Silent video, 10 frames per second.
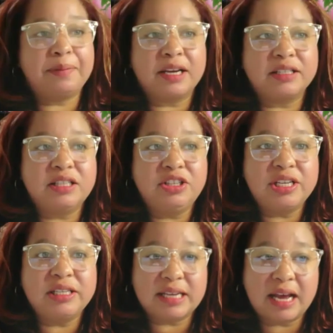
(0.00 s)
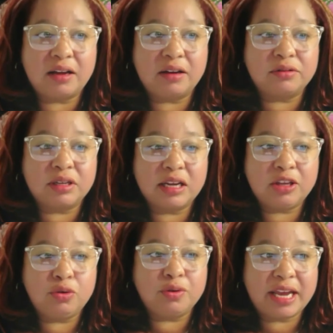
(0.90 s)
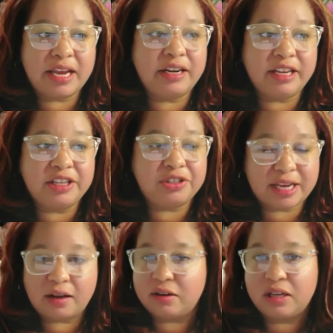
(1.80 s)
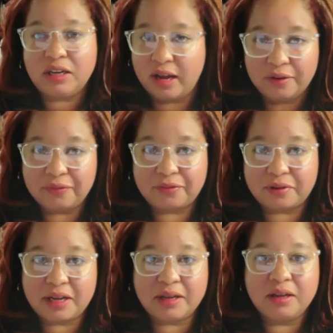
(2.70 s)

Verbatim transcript: because niching down, you can't niche down enough, right?